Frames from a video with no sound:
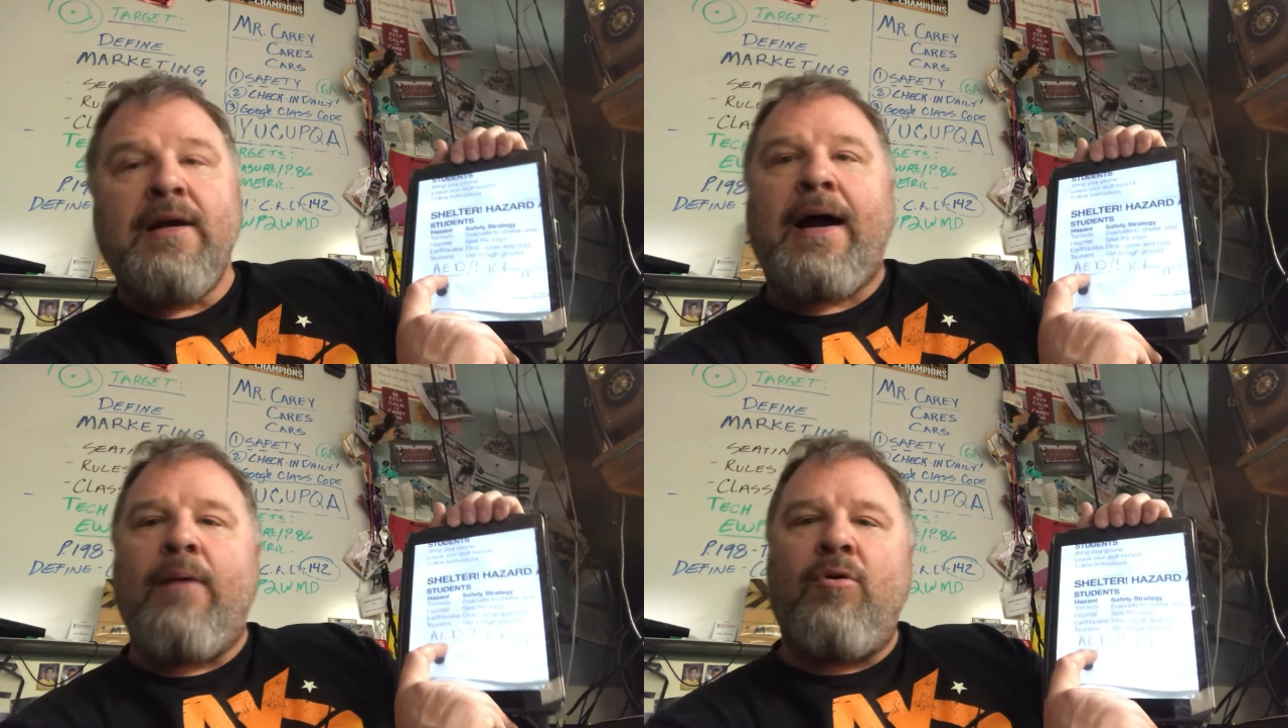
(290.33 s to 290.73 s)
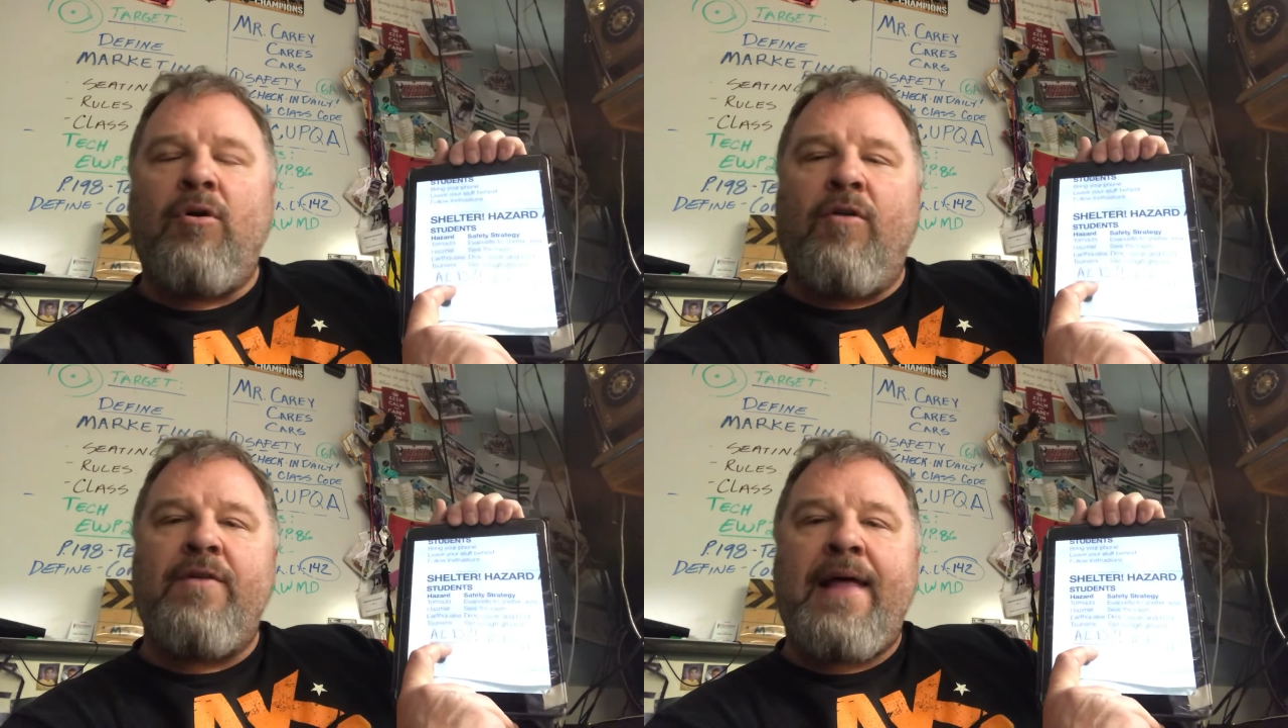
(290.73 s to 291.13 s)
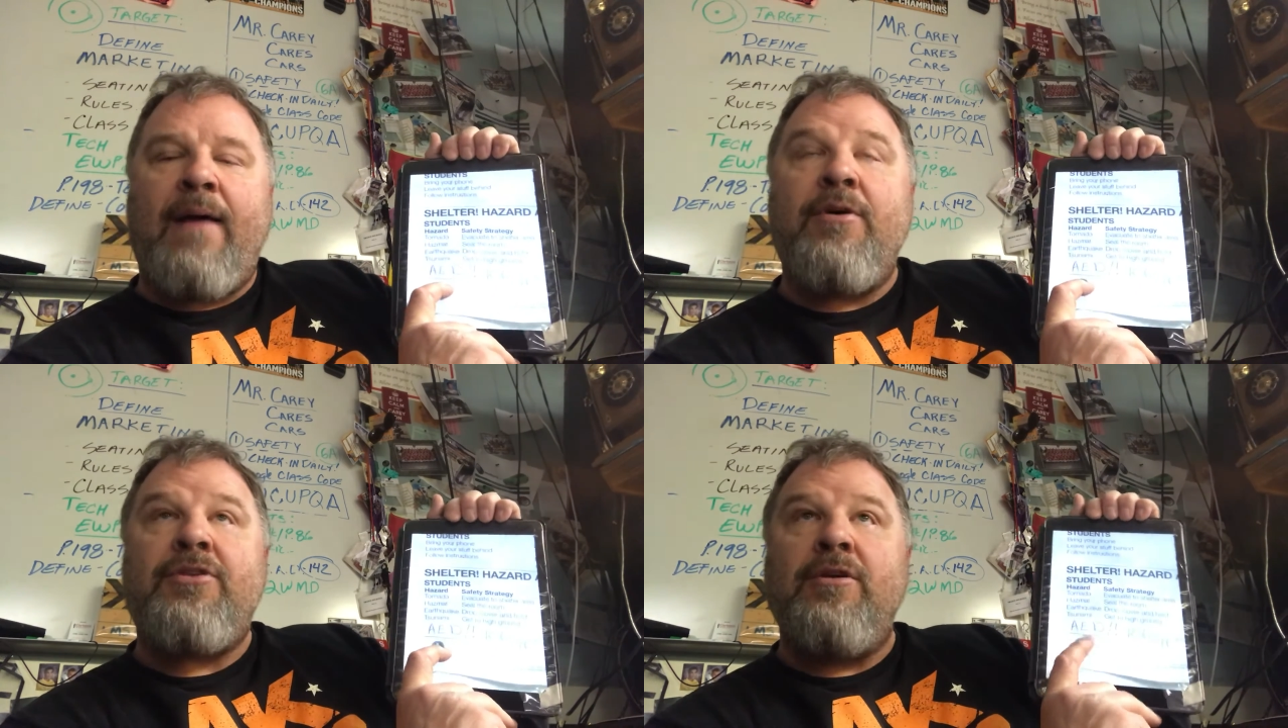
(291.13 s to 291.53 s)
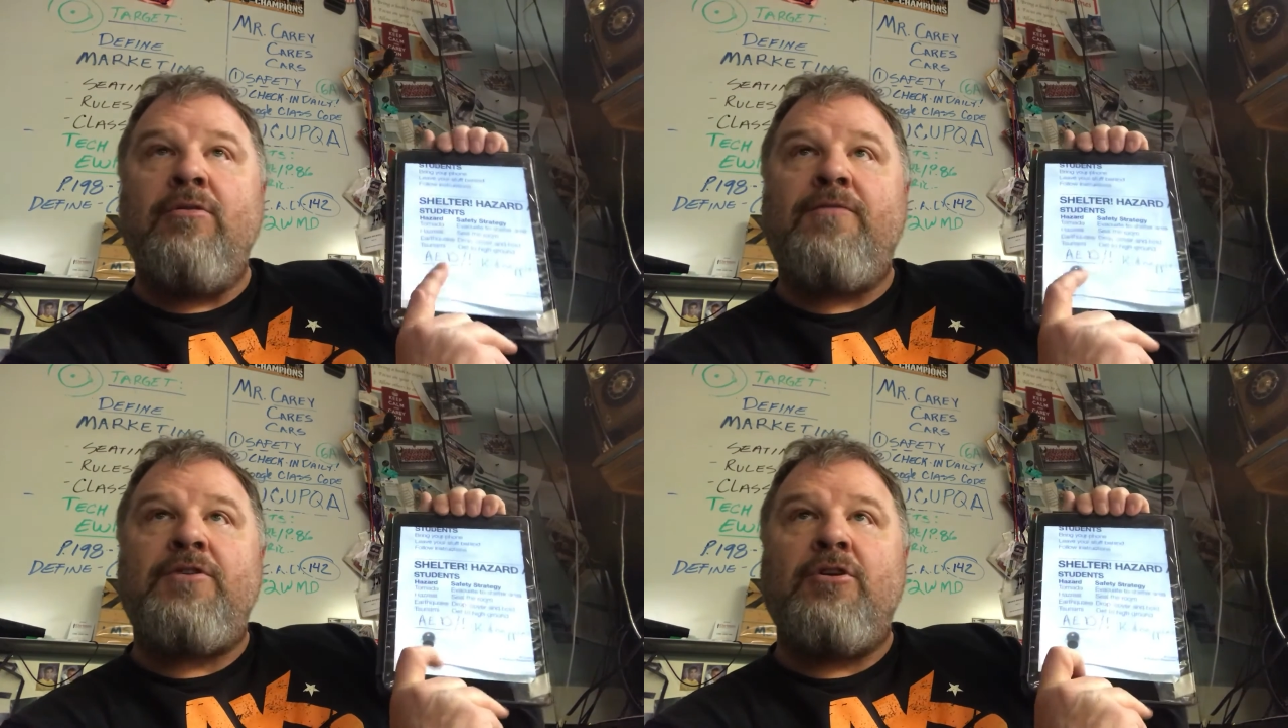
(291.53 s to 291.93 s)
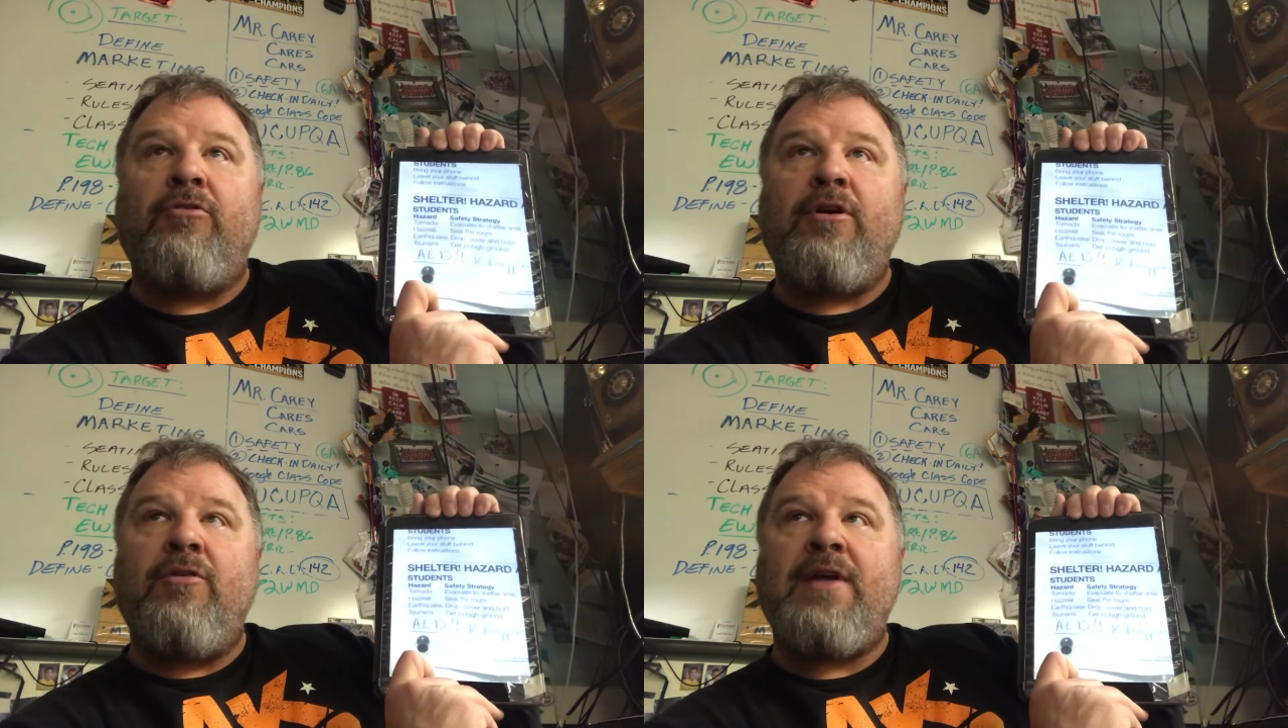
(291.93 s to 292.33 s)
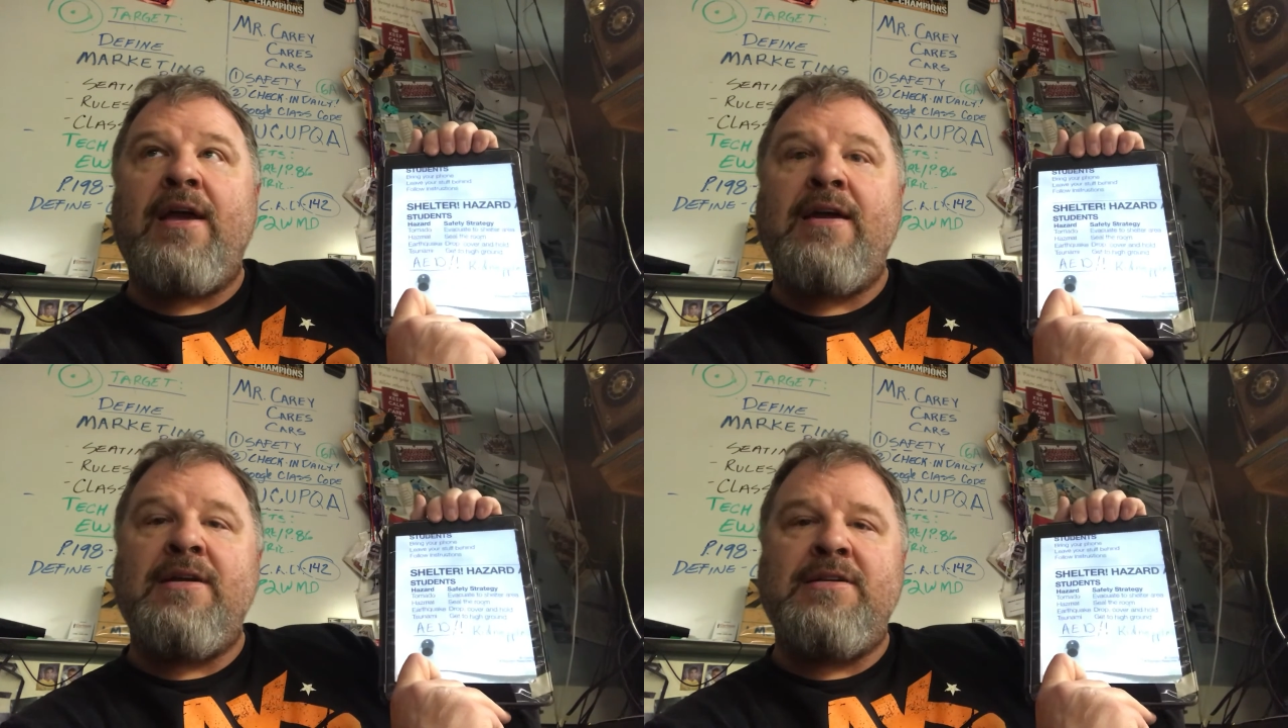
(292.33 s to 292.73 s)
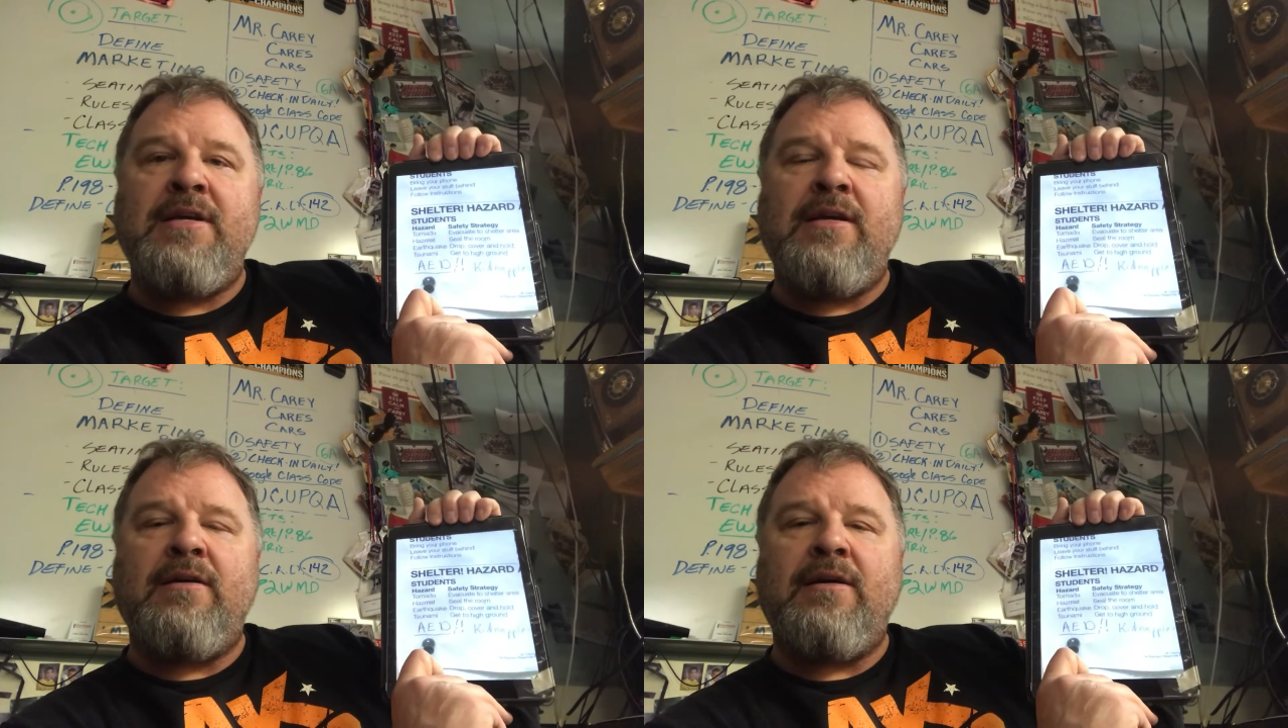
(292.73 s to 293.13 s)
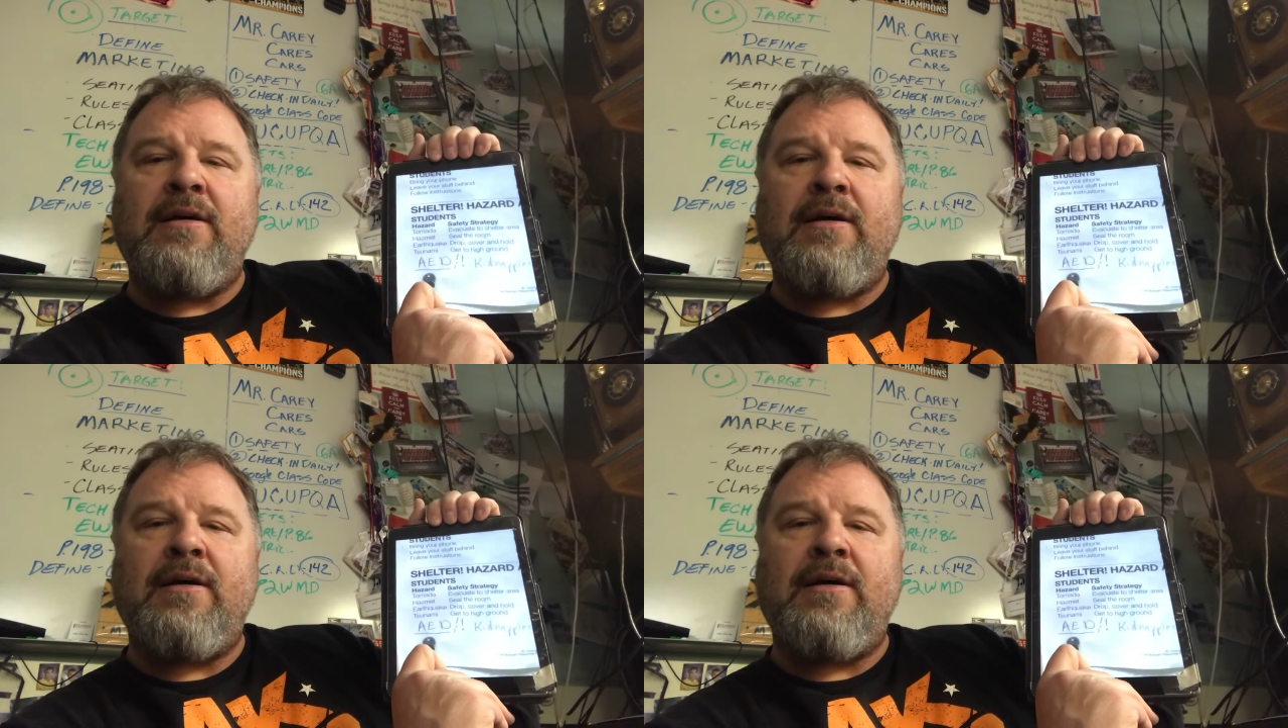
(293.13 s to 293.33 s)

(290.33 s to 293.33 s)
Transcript: I will go over that with you. If you don't know the AED,